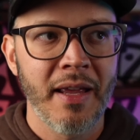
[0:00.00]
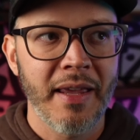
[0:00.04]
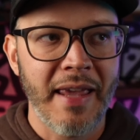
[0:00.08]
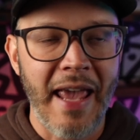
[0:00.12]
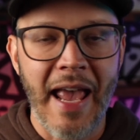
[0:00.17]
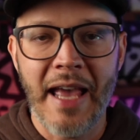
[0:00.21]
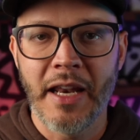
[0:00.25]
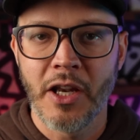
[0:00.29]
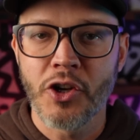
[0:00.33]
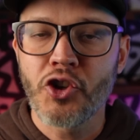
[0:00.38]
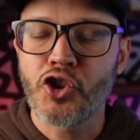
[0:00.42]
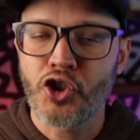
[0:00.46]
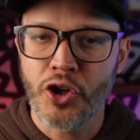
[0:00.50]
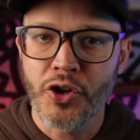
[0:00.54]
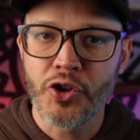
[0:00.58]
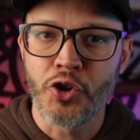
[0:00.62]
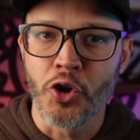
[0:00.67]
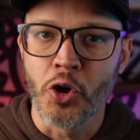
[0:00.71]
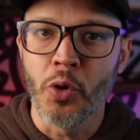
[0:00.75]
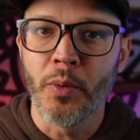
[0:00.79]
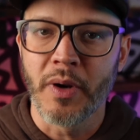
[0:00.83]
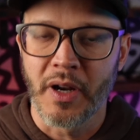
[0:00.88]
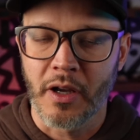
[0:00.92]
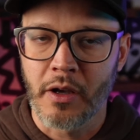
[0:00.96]
can and should
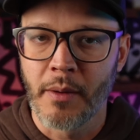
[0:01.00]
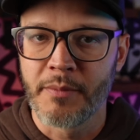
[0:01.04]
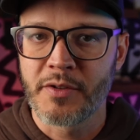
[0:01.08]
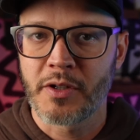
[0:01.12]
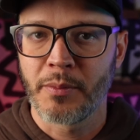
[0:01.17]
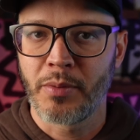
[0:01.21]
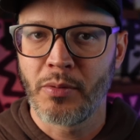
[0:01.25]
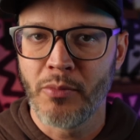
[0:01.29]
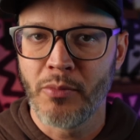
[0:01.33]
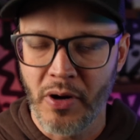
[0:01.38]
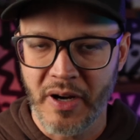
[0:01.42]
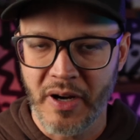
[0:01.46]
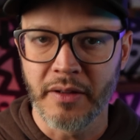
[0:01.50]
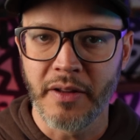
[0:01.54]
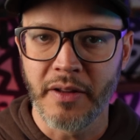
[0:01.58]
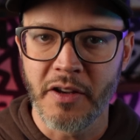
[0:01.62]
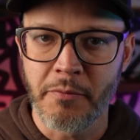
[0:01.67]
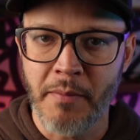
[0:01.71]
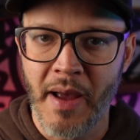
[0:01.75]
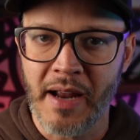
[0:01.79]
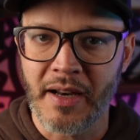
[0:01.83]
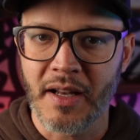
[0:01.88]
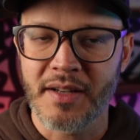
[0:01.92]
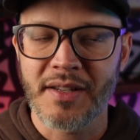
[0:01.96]
do when it comes to promoting lead
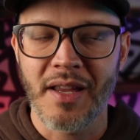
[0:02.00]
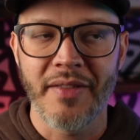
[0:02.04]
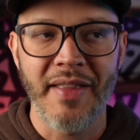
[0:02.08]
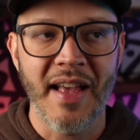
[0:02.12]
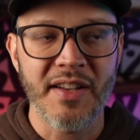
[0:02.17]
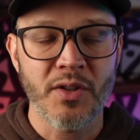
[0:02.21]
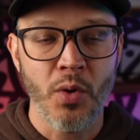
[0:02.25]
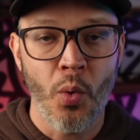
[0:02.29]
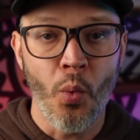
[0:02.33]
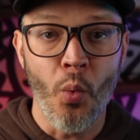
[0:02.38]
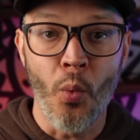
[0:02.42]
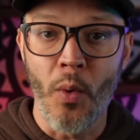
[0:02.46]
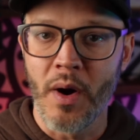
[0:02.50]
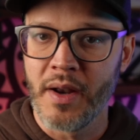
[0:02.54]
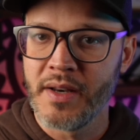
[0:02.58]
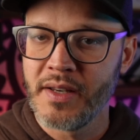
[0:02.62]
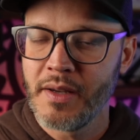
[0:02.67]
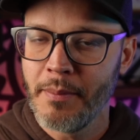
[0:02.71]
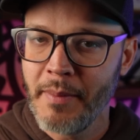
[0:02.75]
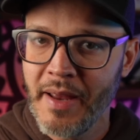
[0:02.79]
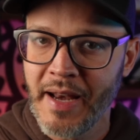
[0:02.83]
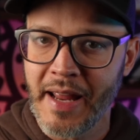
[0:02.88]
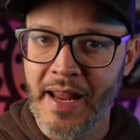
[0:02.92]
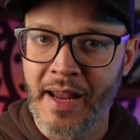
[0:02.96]
magnets, and that's one
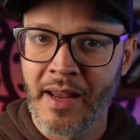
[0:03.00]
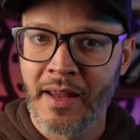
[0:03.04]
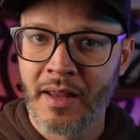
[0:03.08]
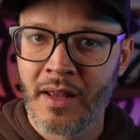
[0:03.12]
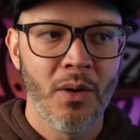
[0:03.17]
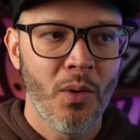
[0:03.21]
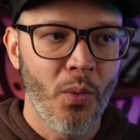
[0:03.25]
to many.